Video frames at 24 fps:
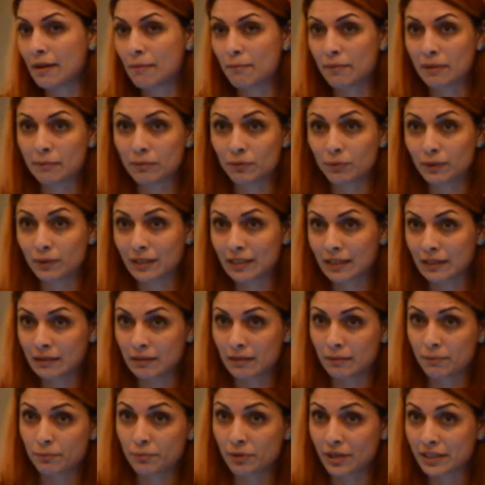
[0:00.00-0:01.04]
maybe we
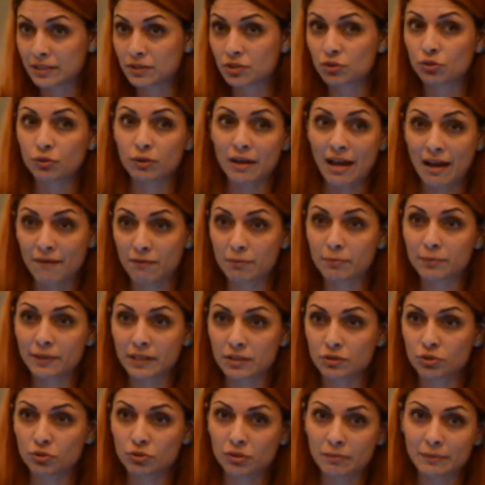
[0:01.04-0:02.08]
can brainstorm, have a
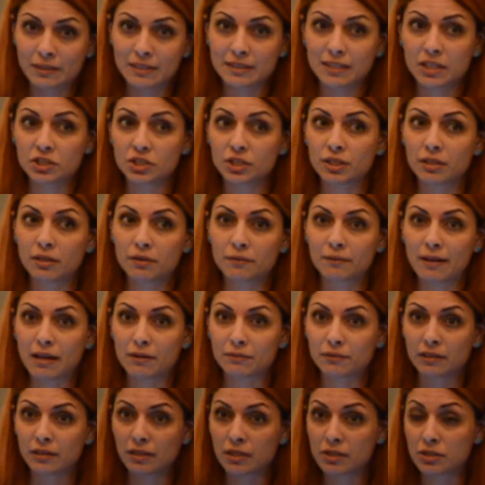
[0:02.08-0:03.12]
brainstorming session
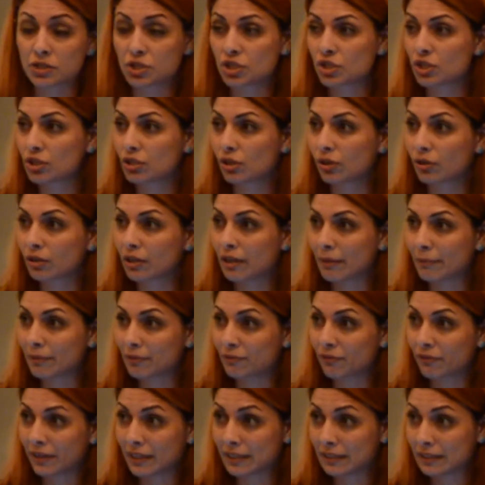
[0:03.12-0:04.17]
around lunch, so come and
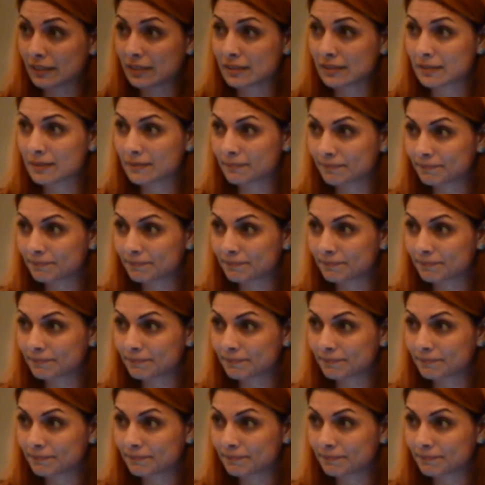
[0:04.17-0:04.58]
find us.